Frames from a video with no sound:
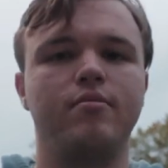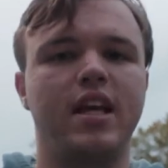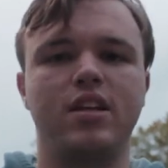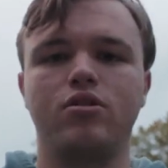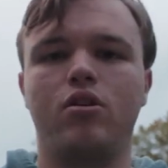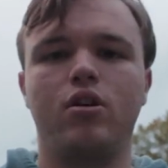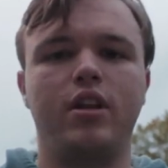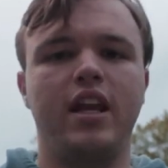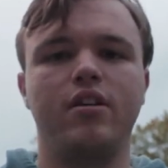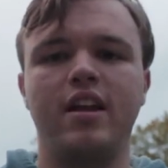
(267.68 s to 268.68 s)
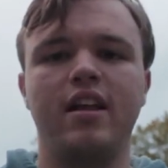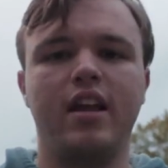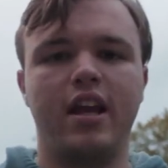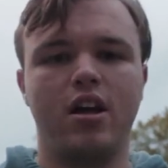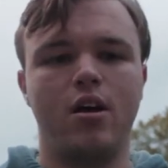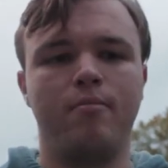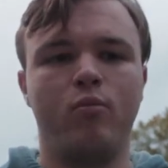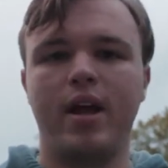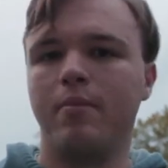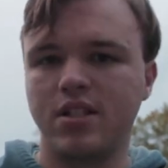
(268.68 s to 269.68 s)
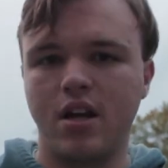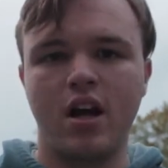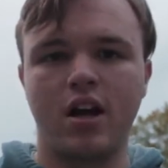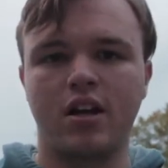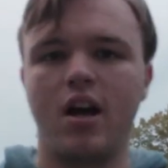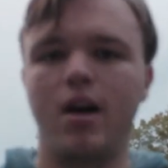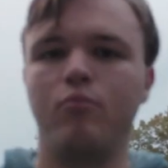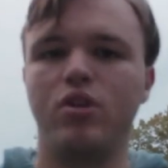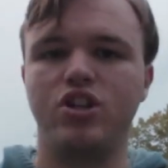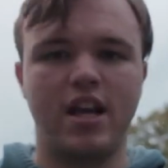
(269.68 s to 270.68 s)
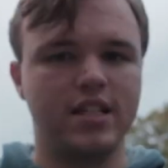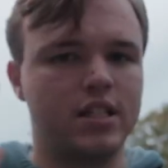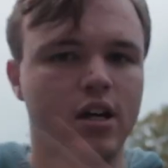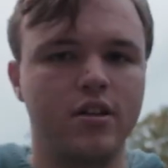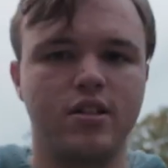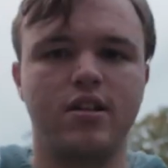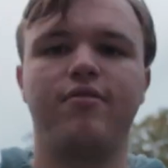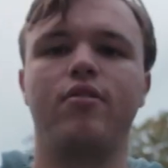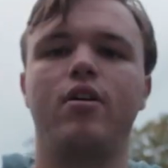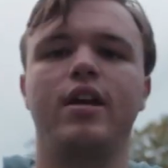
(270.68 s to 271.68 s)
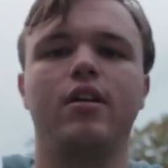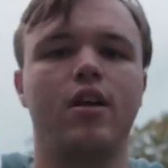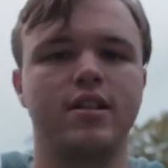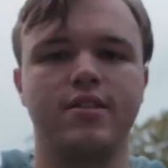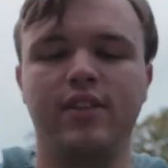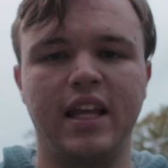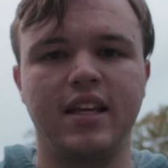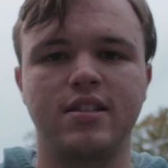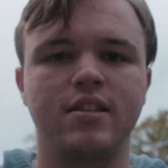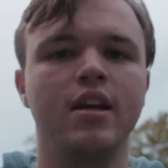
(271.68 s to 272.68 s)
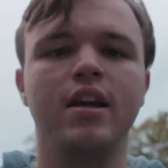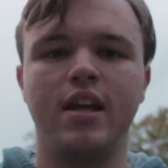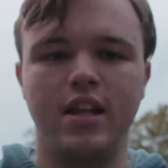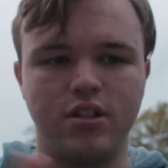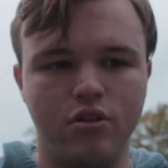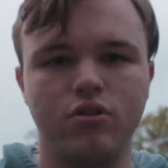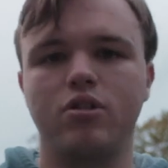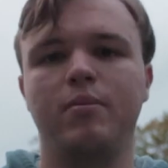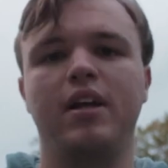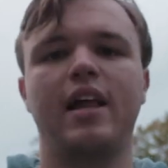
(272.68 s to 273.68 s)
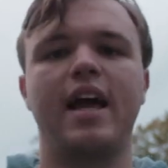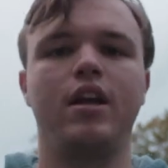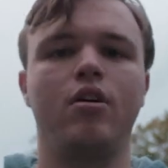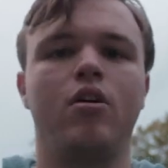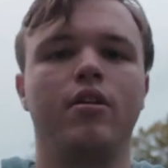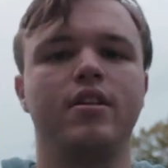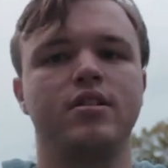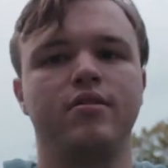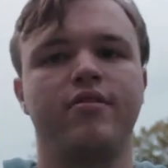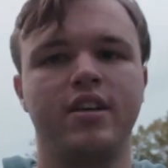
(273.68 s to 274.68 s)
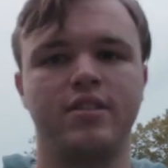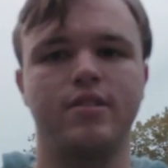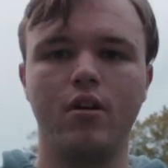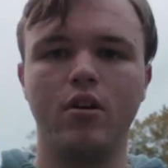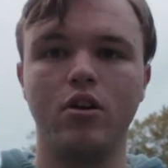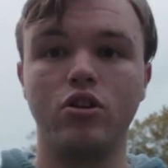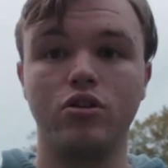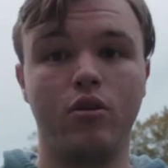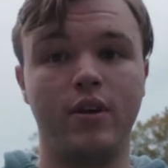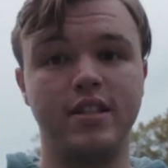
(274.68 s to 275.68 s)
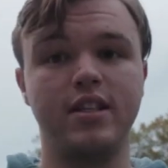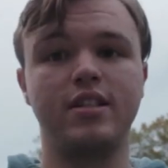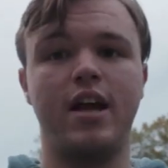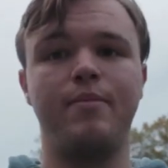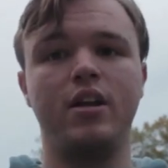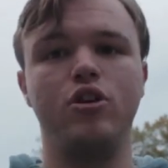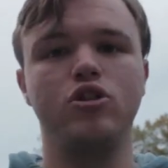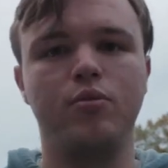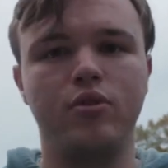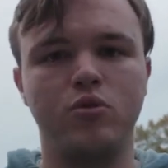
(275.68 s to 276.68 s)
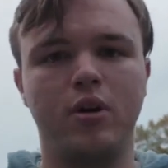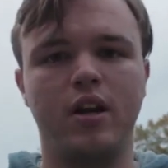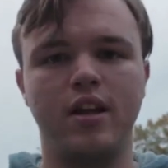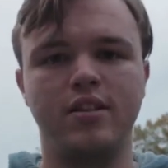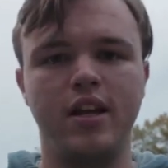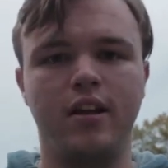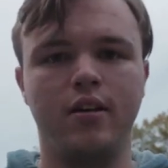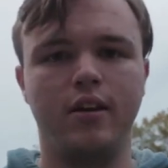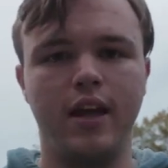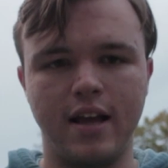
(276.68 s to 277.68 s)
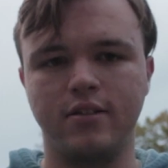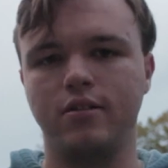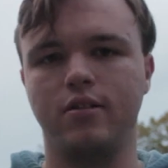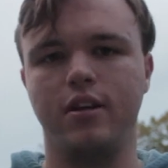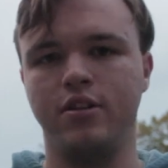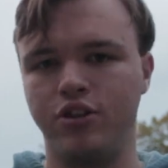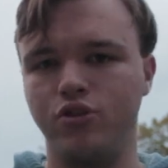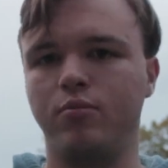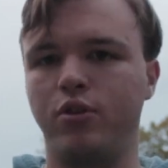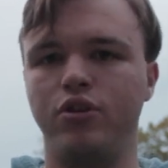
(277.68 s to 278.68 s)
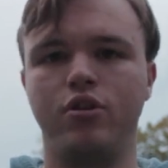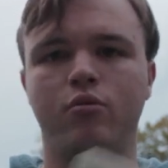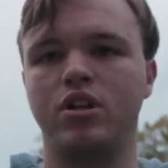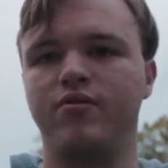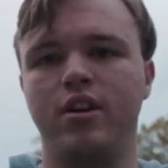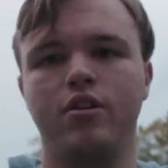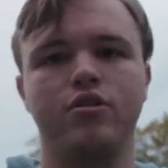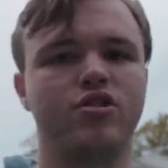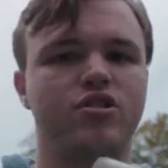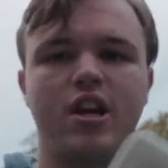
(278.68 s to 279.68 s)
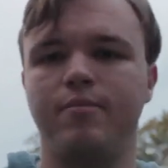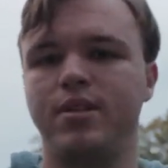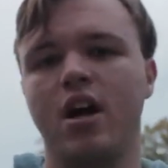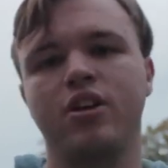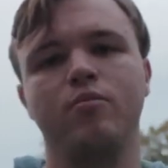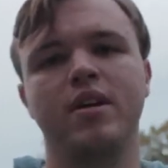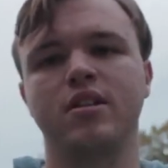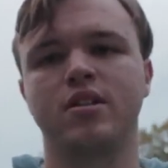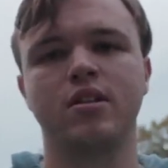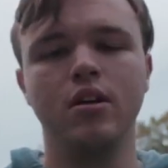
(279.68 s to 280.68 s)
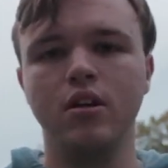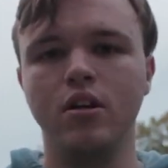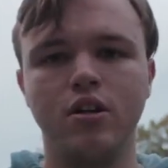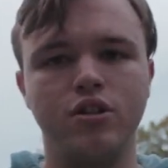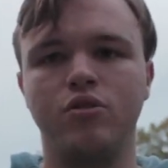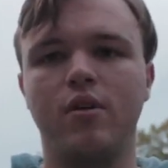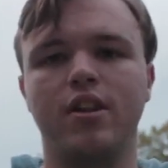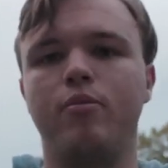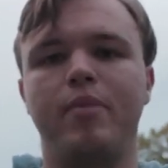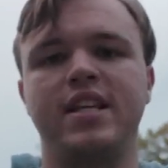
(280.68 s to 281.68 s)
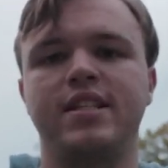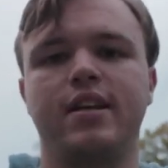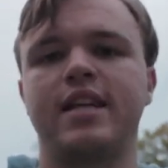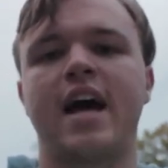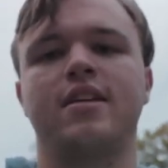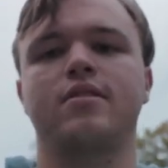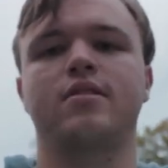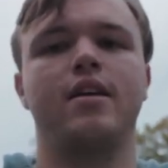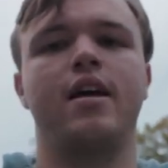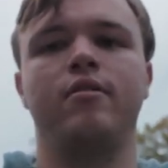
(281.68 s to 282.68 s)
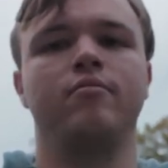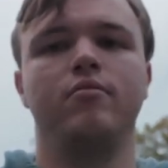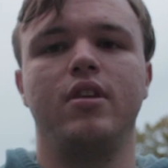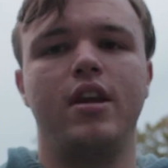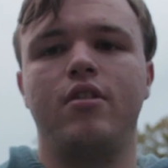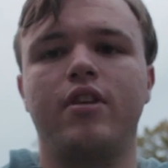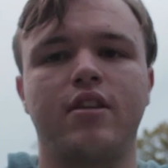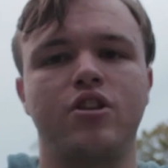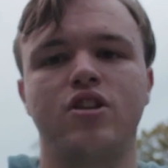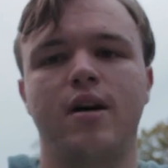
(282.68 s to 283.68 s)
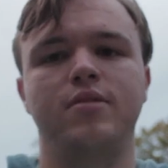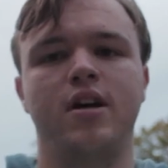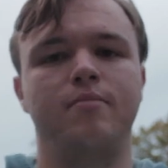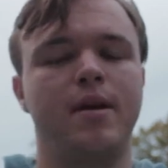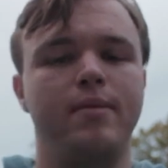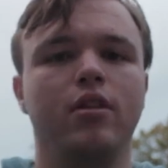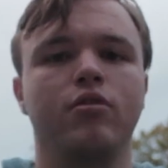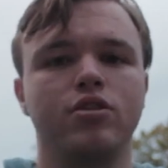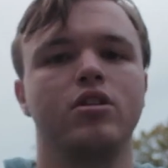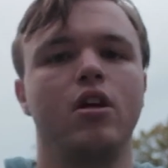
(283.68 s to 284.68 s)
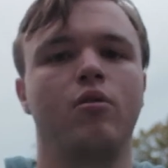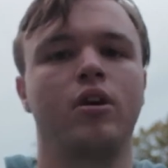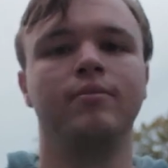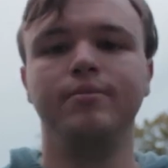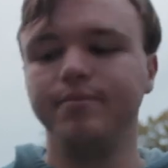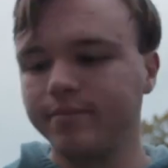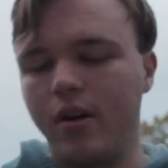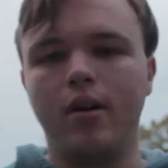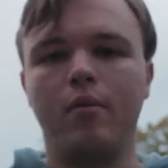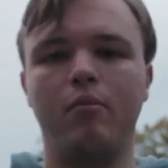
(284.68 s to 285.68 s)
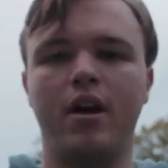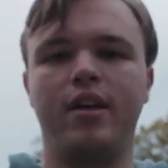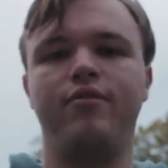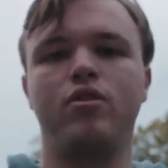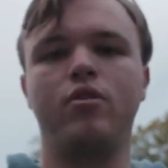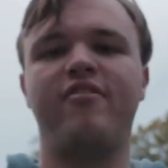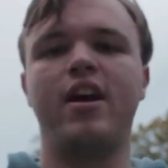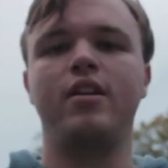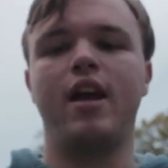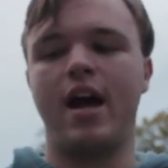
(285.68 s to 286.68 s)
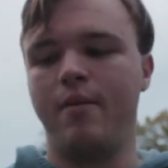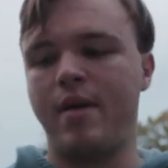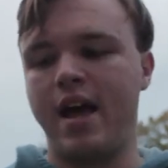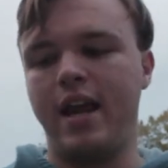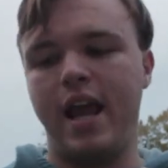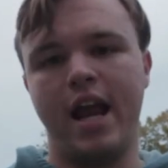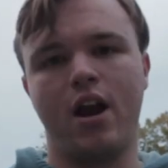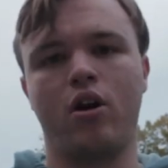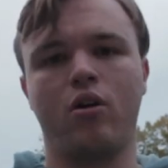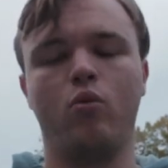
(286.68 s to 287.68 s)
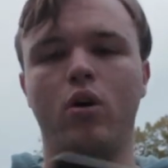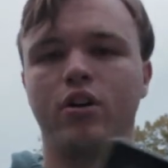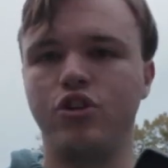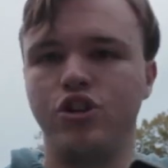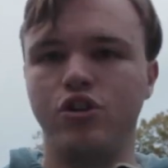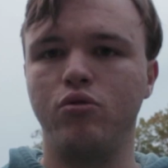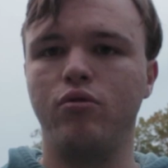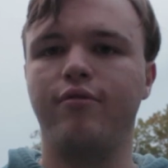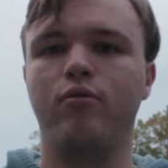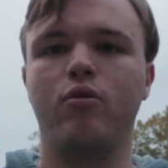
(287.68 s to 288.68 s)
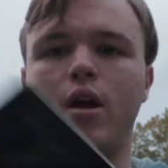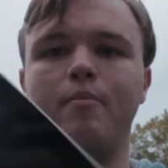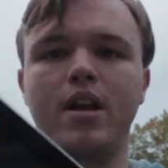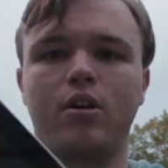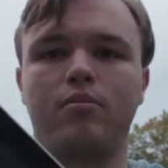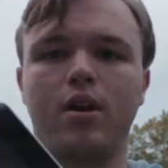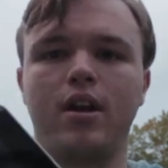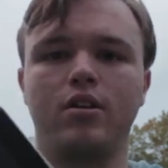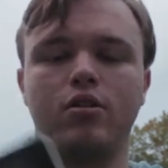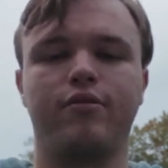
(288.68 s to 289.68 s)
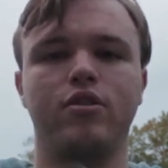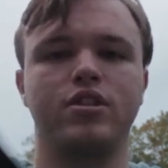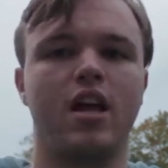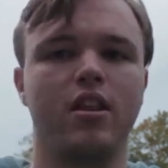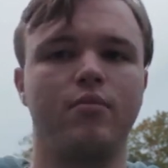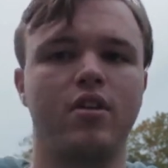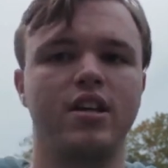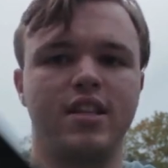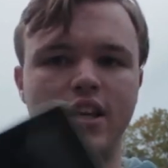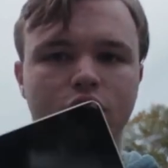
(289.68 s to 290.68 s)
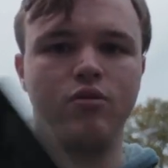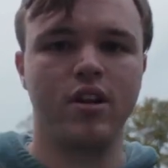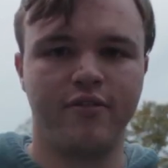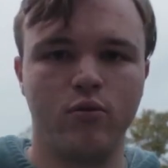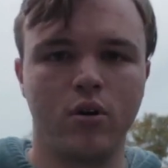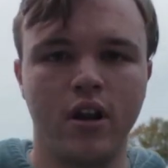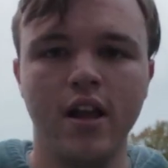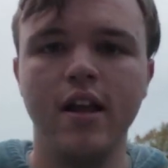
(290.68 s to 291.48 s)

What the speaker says: things on the internet like Amazon.com, which has a ton of stuff on it, lots of links. It's noticeably laggy on this device. So is this iPad usable in 2019? Yes, it is usable. You can watch videos, type documents, do other basic tasks, and it'll get the job done, maybe a little slower. But if you can find an iPad Air 1 or 2 for a better price, or for a solid price that you can afford,